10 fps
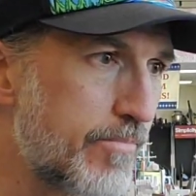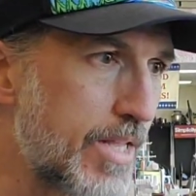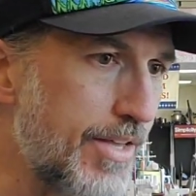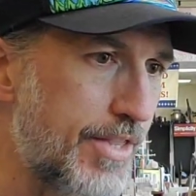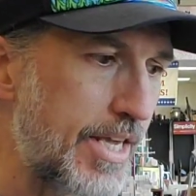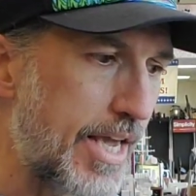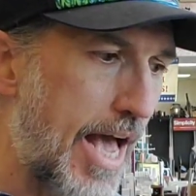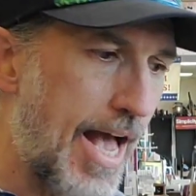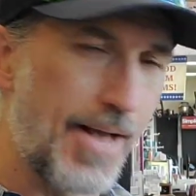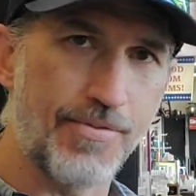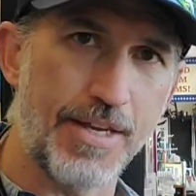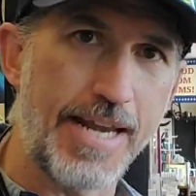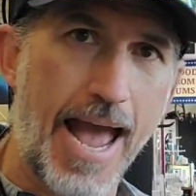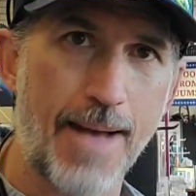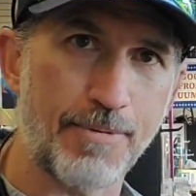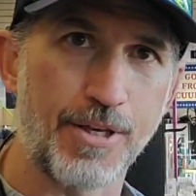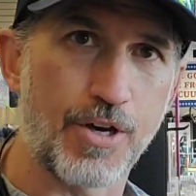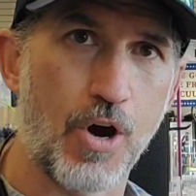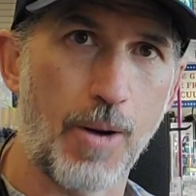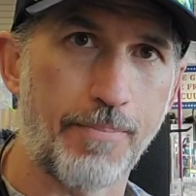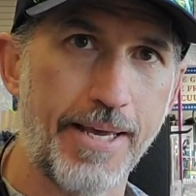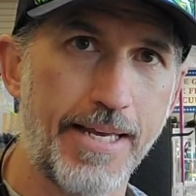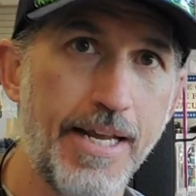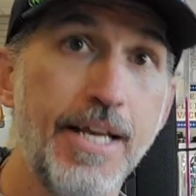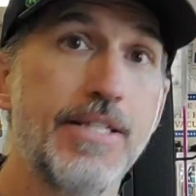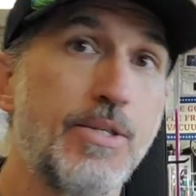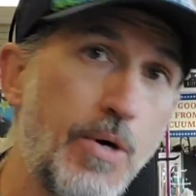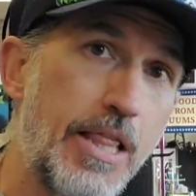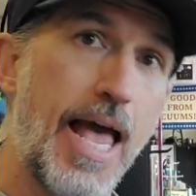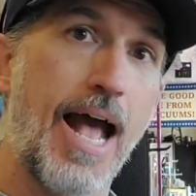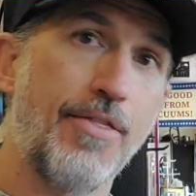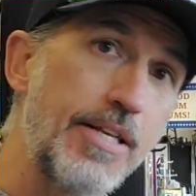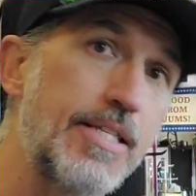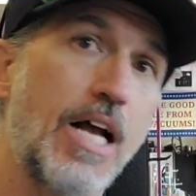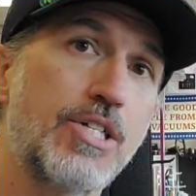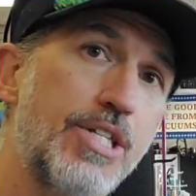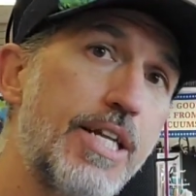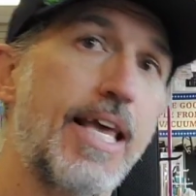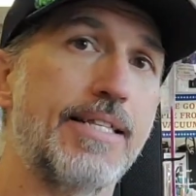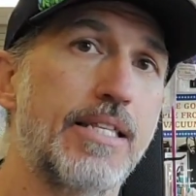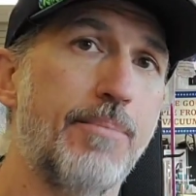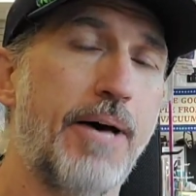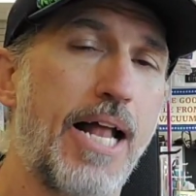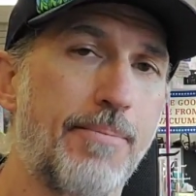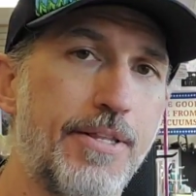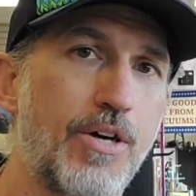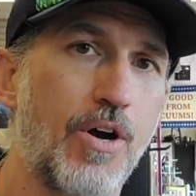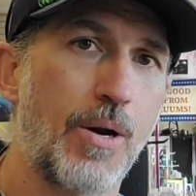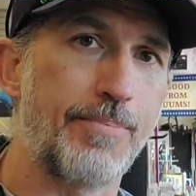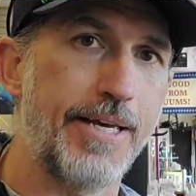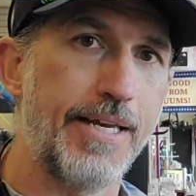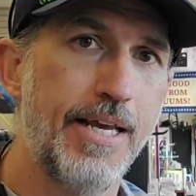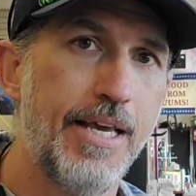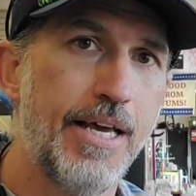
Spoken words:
the nap of the carpet to allow the suction to get to the bottom of the carpet.